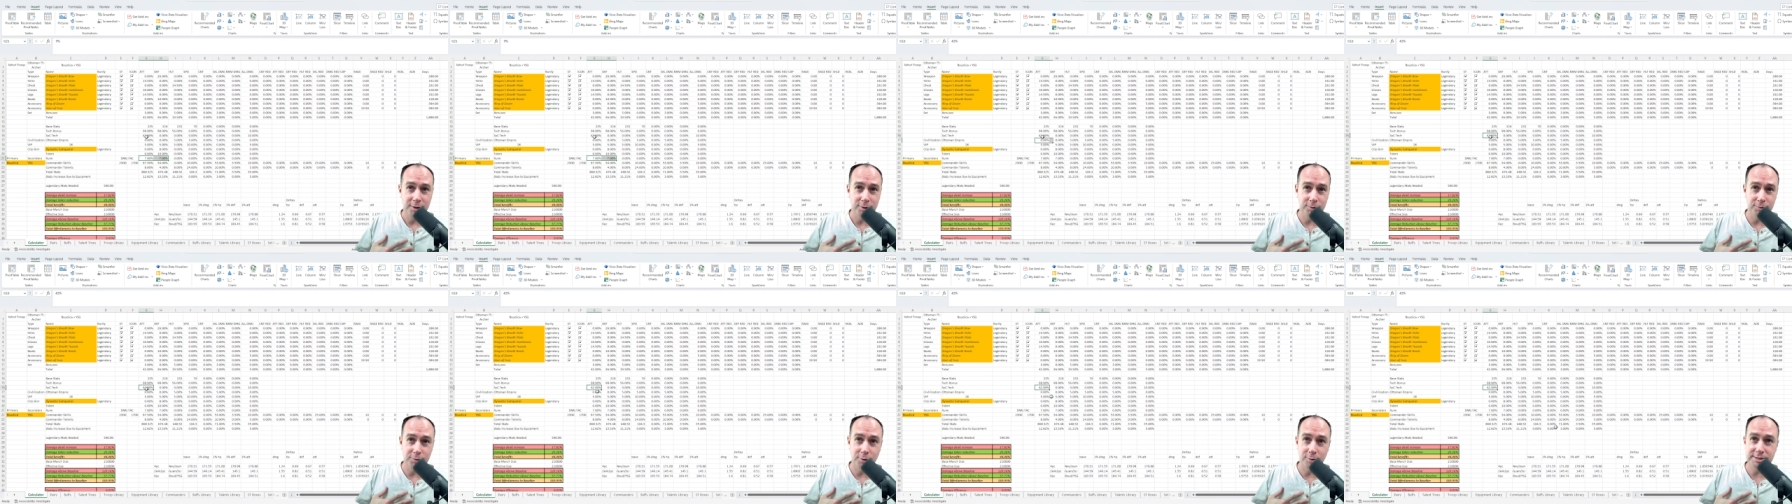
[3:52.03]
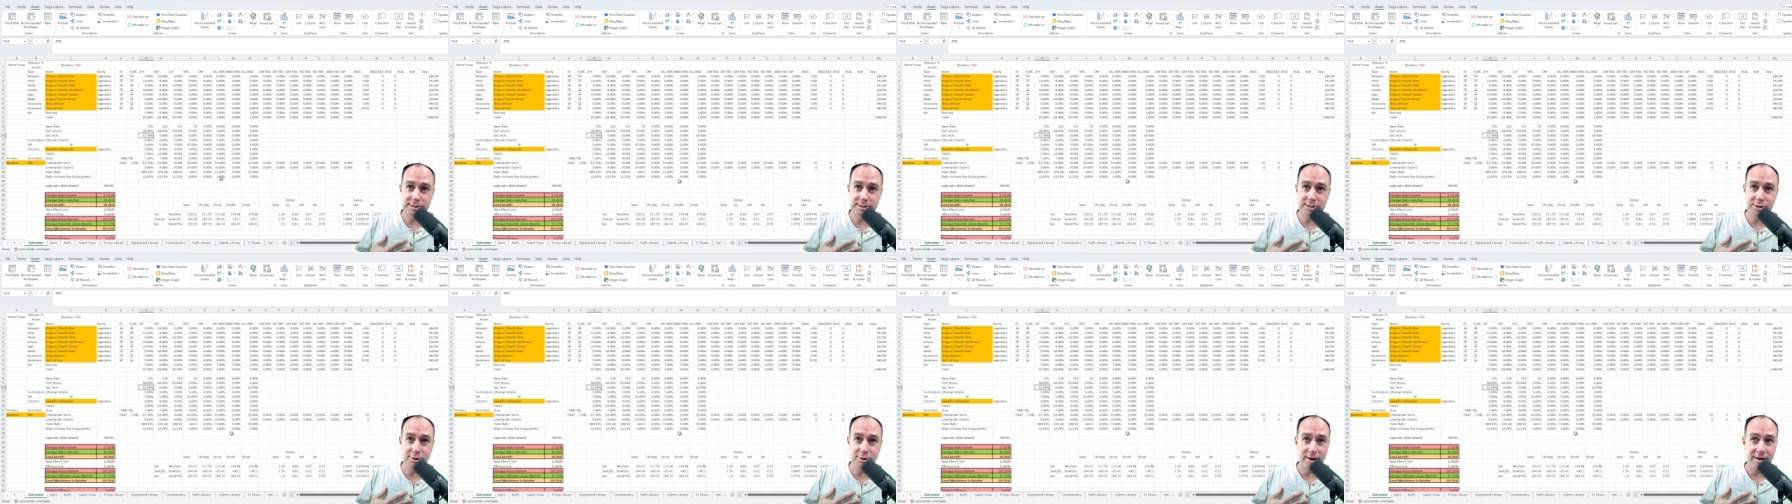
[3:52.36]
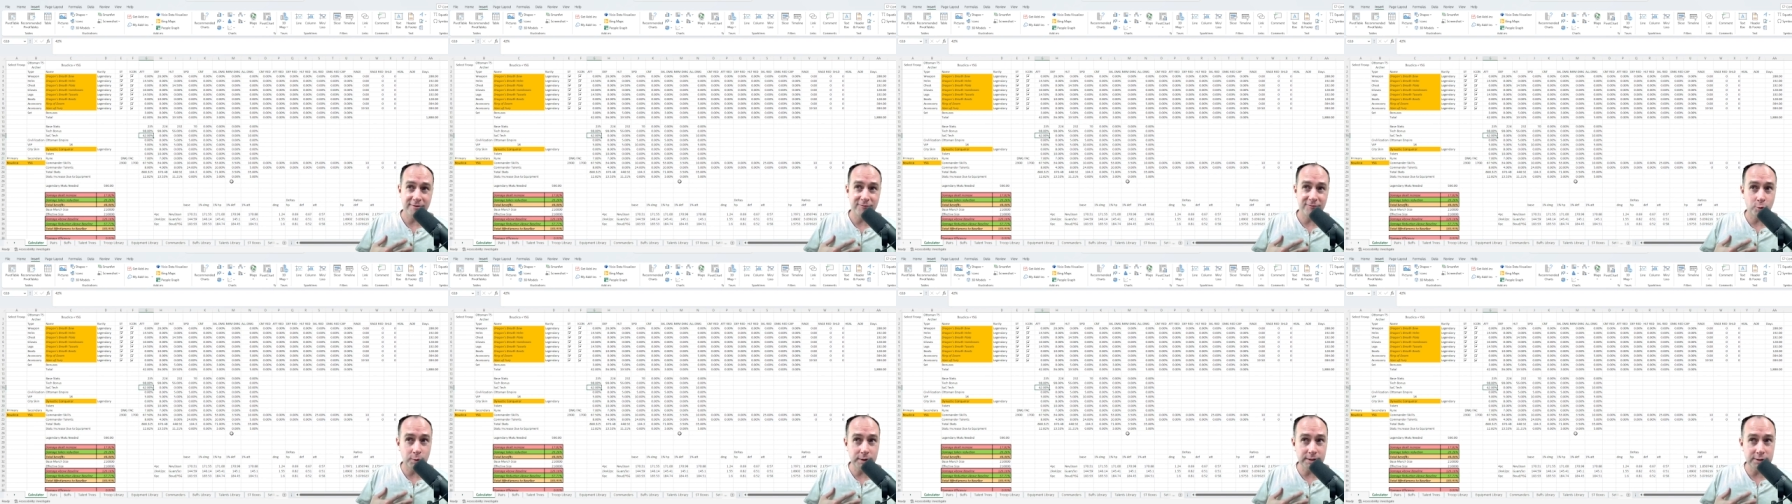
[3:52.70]
You'll notice here I
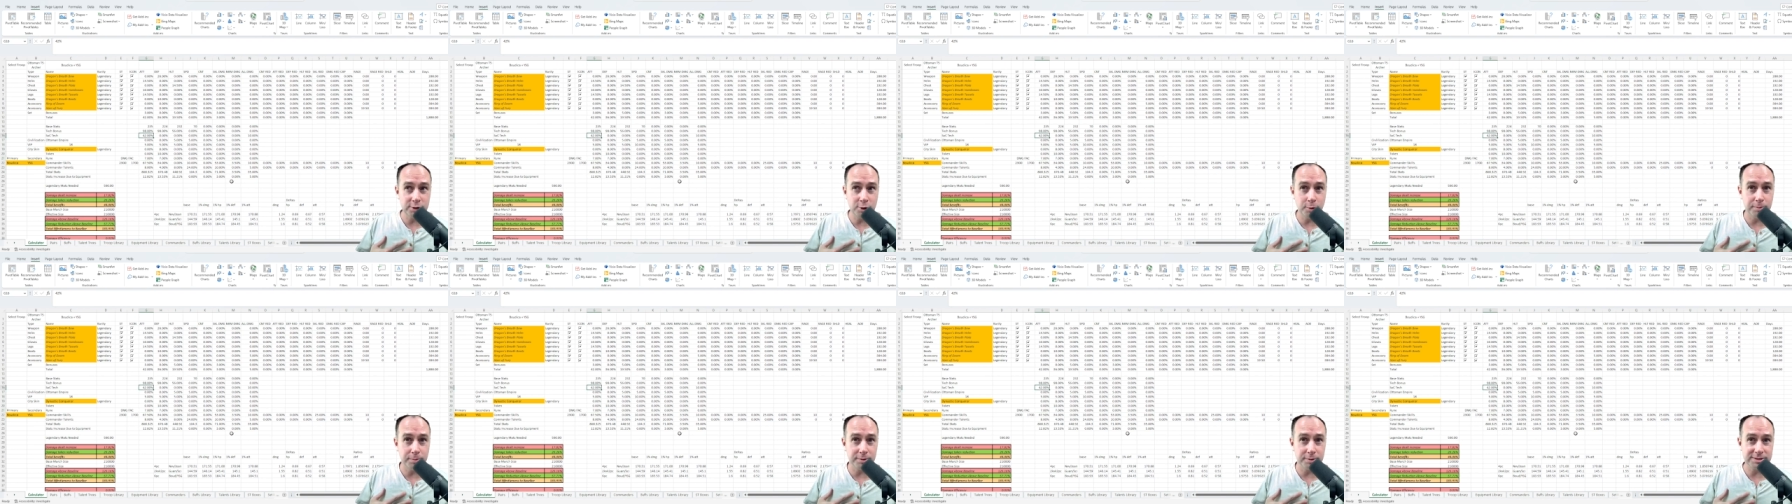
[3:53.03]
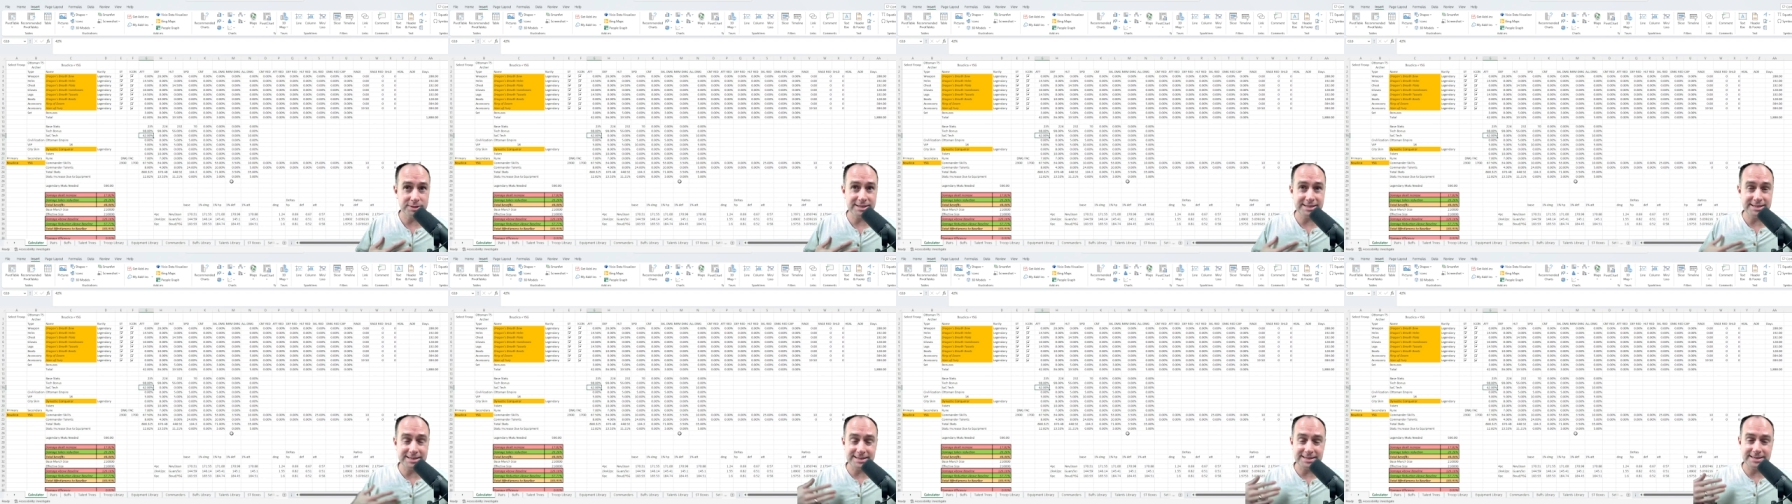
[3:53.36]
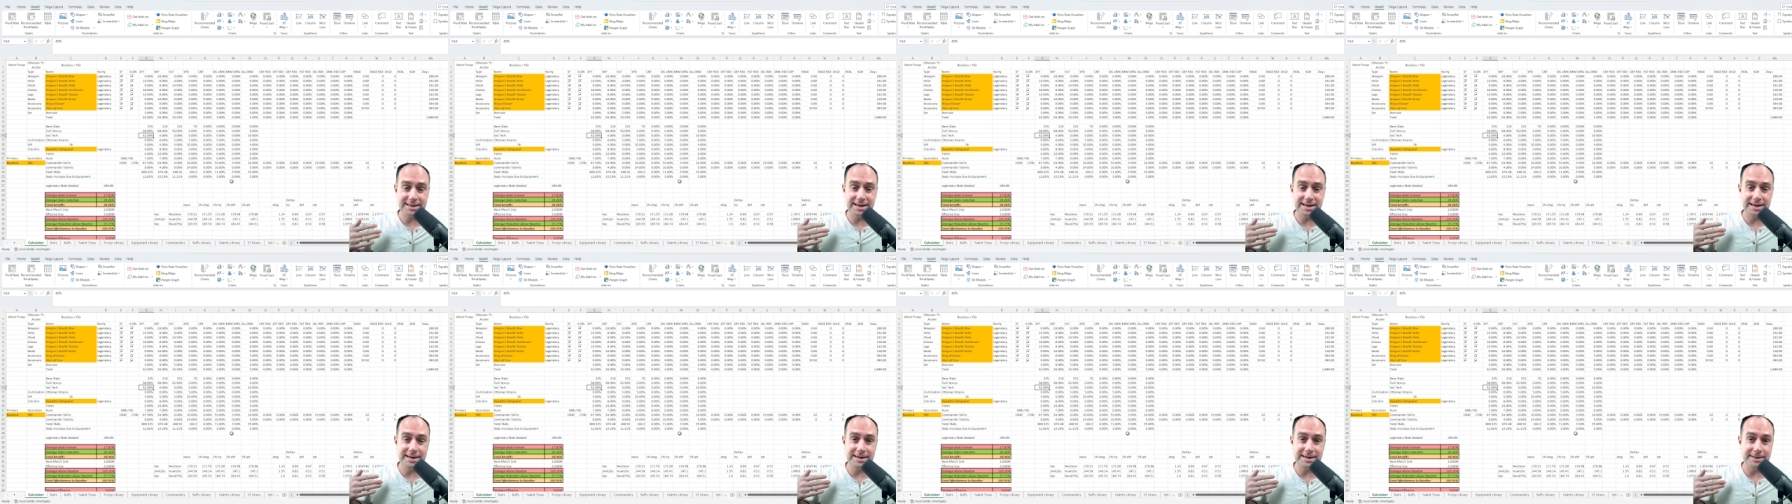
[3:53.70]
have 42%
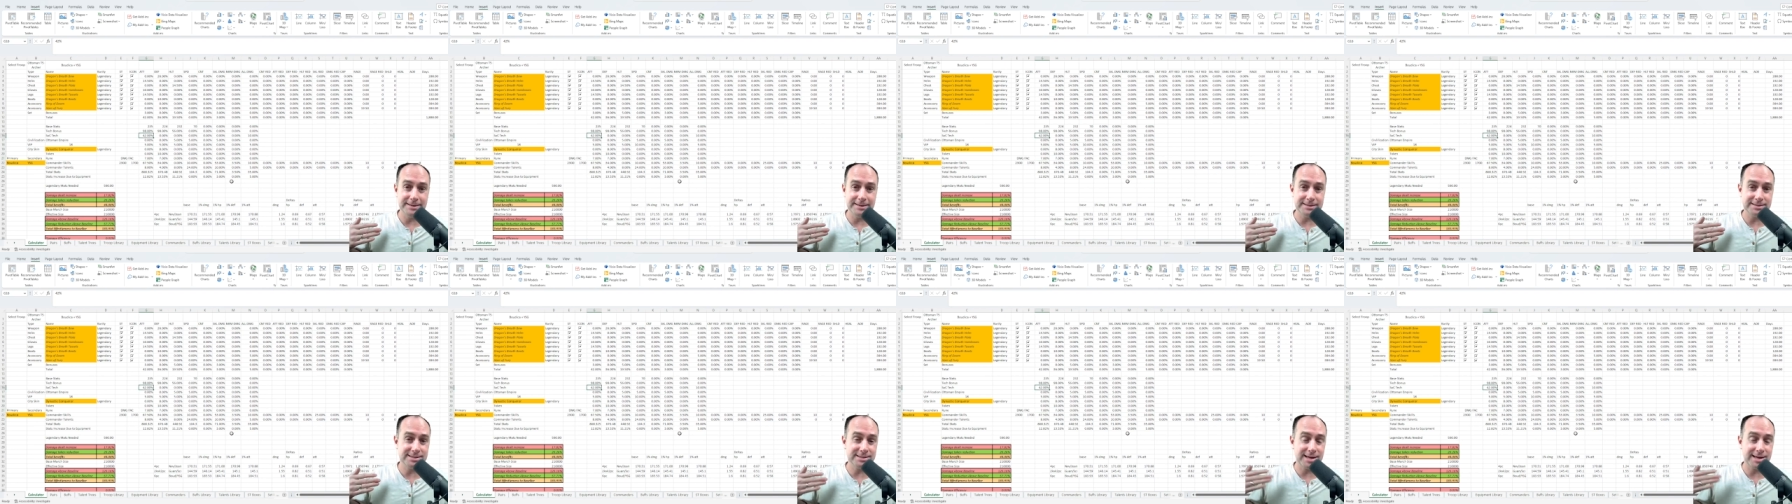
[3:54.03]
uh,